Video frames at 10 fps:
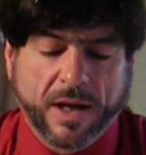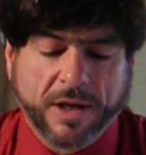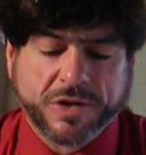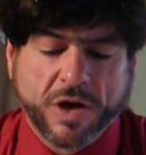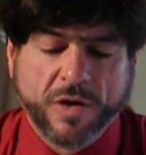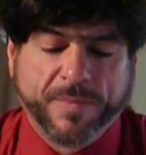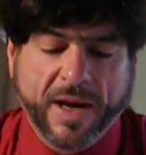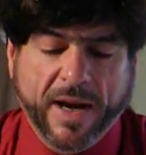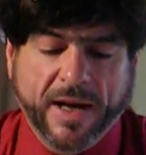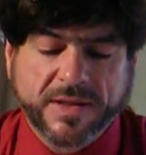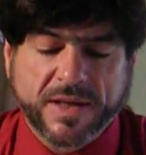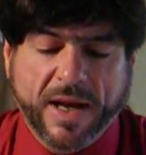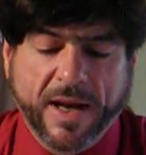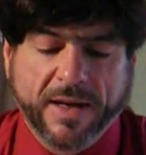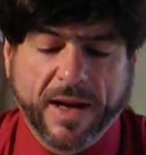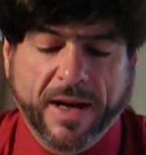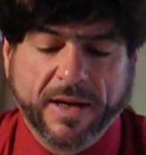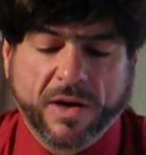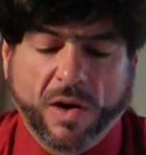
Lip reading: a topaz, and a